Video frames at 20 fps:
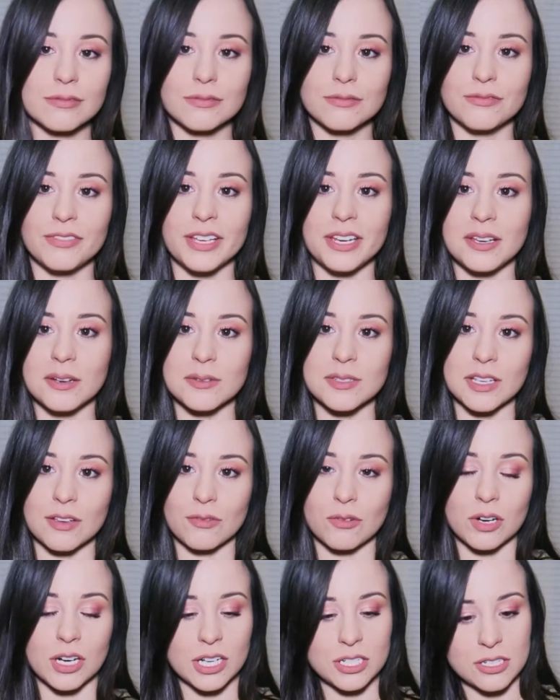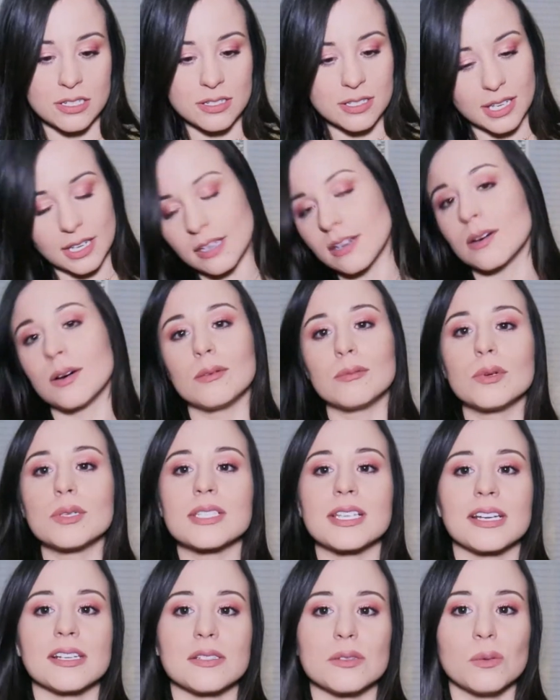videos I've watched is, like, almost
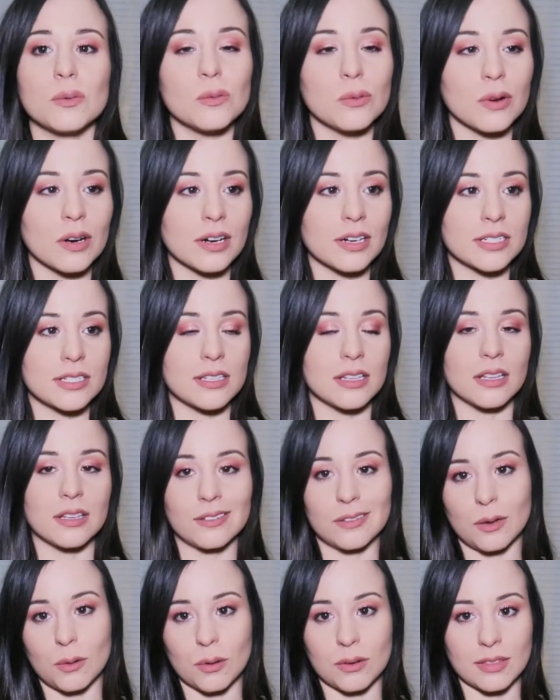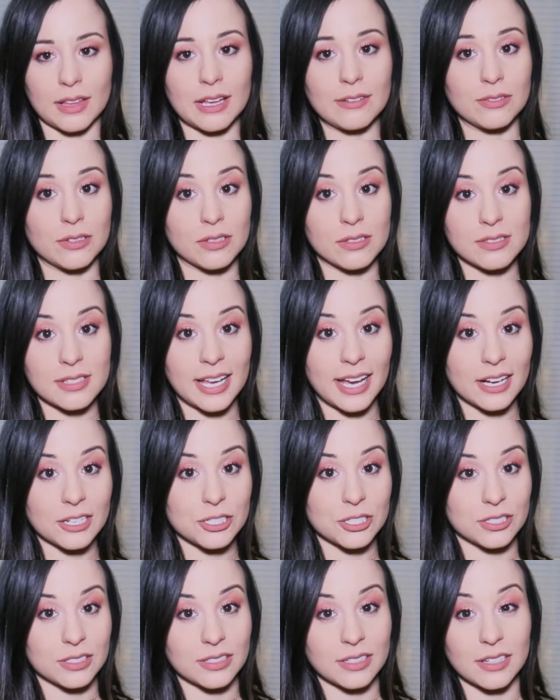like it's worse in the lower levels,
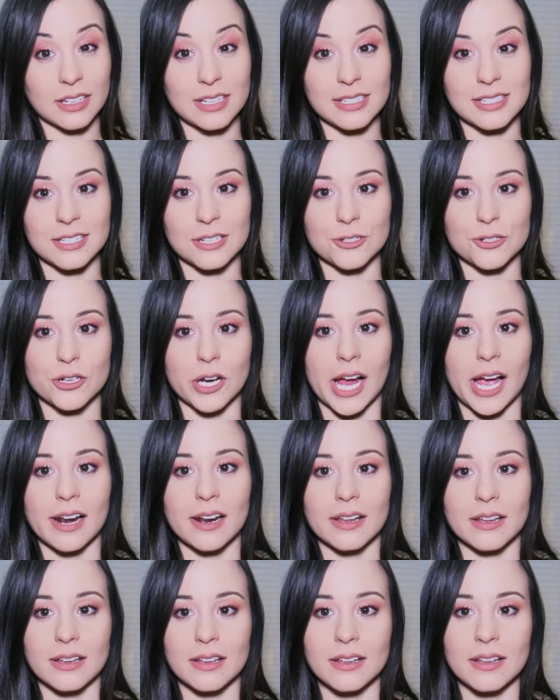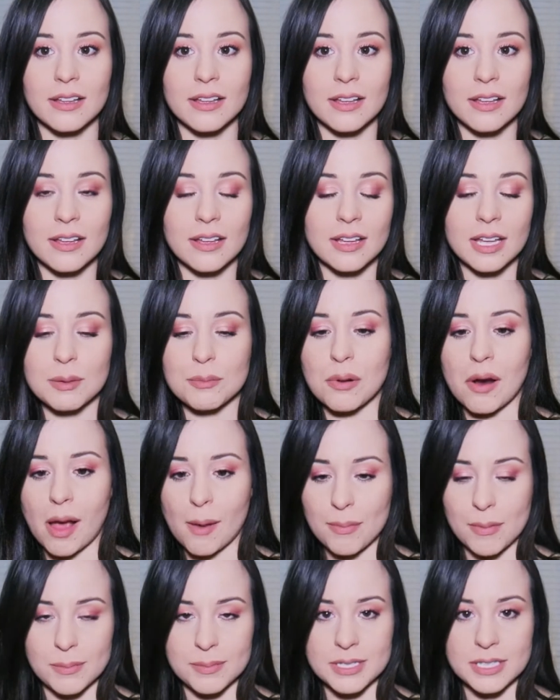actually, because they're trying to
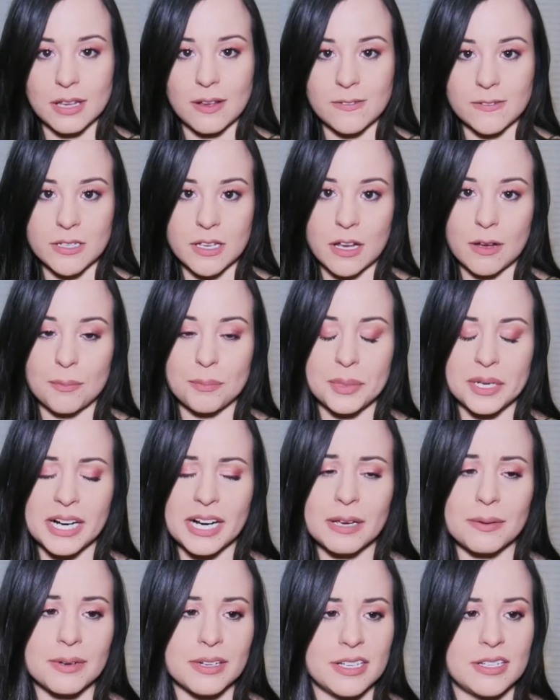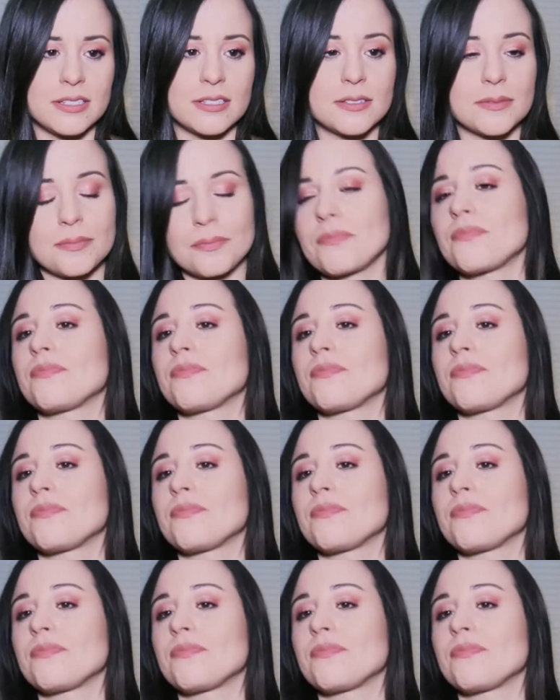prop themselves up. But anyways,